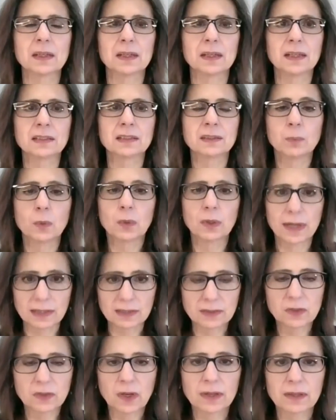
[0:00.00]
It's
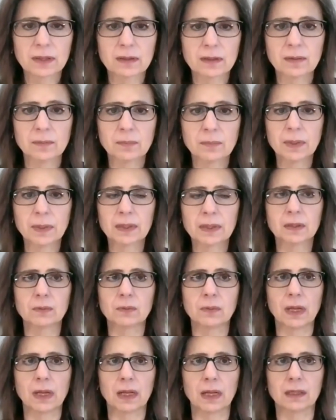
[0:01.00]
not pick the
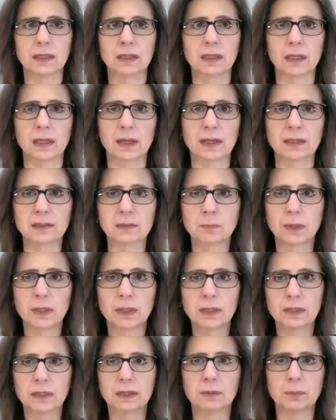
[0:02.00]
reality, it's
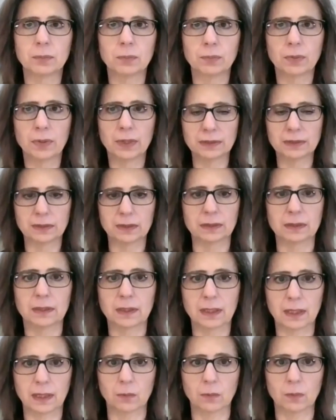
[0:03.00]
pick the present
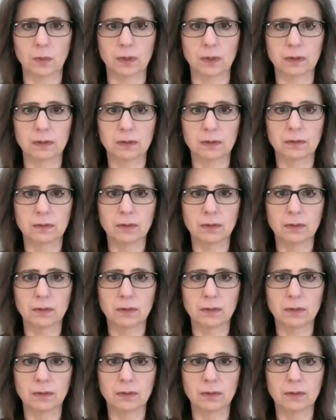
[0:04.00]
that I want,